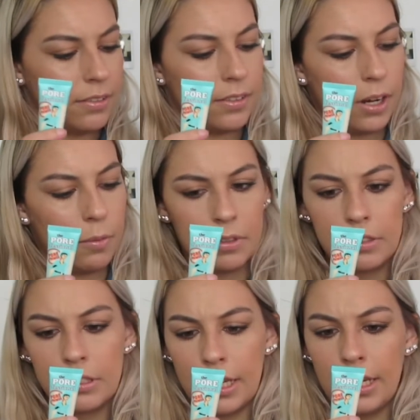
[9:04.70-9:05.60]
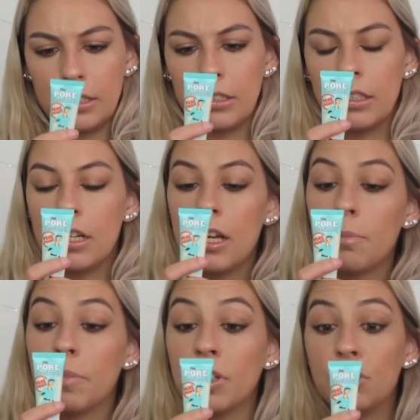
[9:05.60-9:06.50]
I will say.
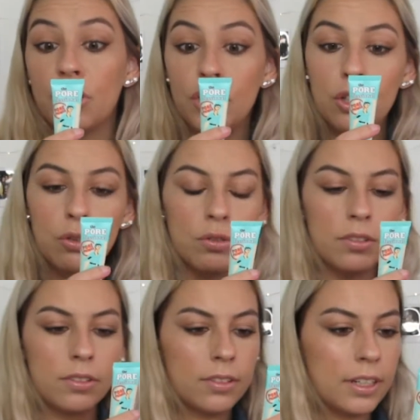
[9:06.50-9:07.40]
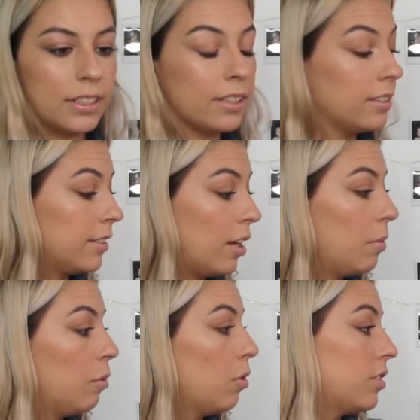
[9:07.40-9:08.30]
But to use, it doesn't tell
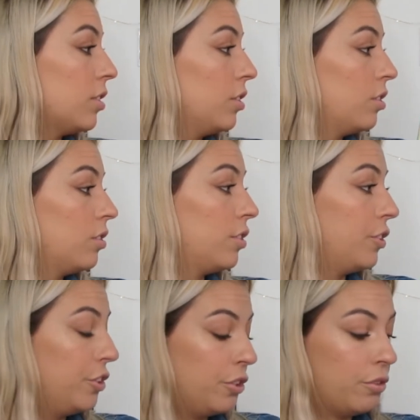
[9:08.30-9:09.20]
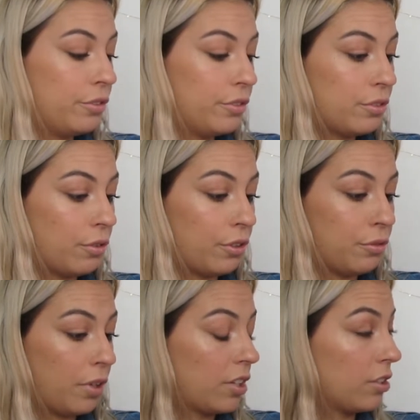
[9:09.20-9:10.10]
me what to, to use or
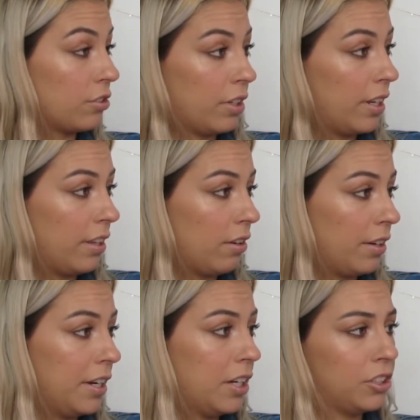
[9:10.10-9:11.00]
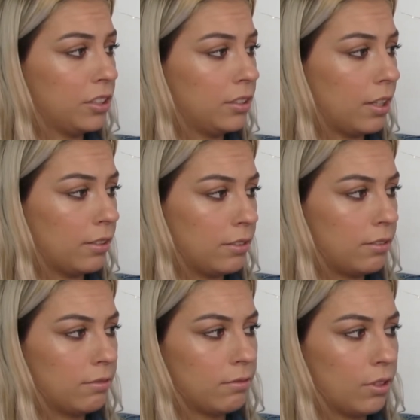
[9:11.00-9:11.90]
directions or anything on here. It just
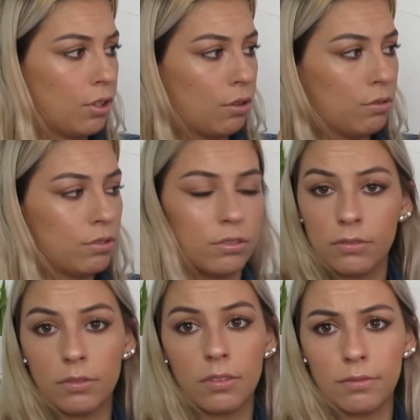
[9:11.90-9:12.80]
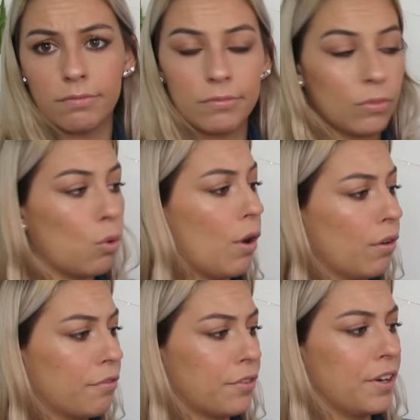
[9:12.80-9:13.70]
says those
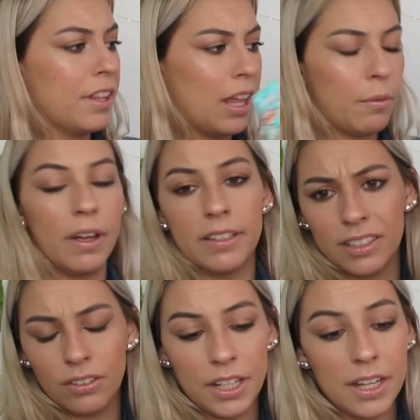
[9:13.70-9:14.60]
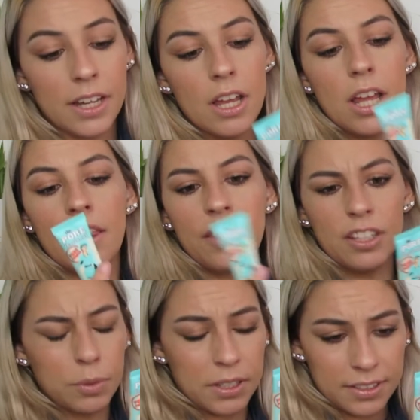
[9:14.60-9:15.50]
oil-free, lightweight, silky.
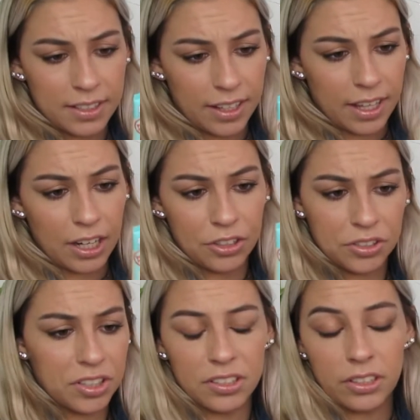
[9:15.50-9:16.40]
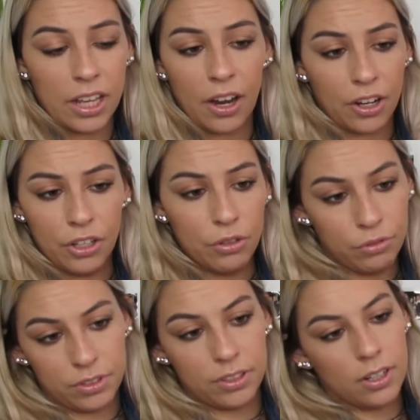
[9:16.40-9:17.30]
This one doesn't say that. It just says how to
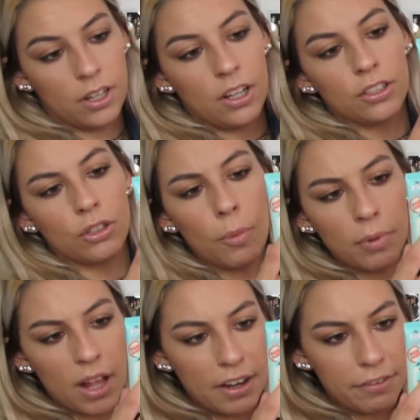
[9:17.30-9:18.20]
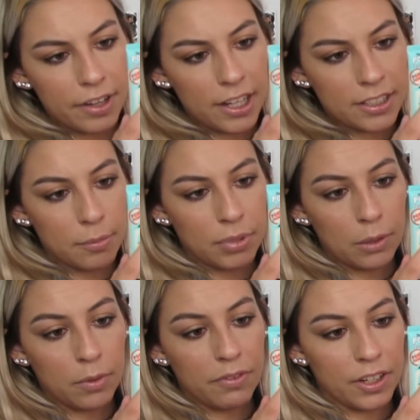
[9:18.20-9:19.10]
use. So apply to face and
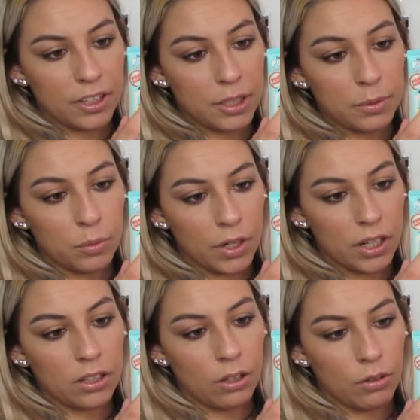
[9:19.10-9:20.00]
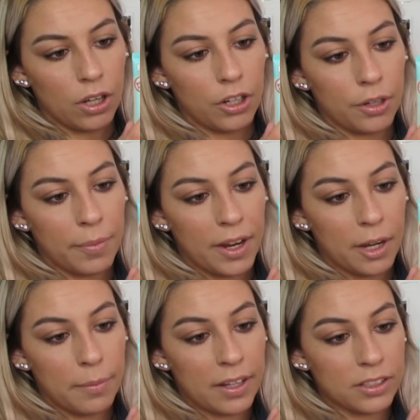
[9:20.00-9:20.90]
blend with fingertips, wear alone, under
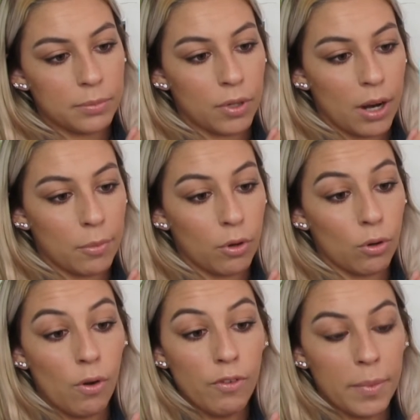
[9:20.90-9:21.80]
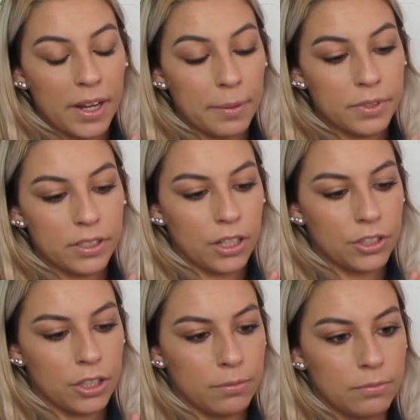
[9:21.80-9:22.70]
makeup as a primer, or over makeup to
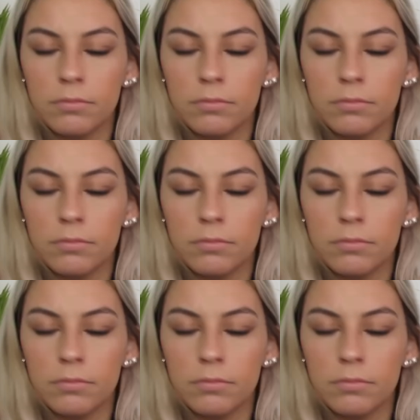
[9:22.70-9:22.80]
touch up.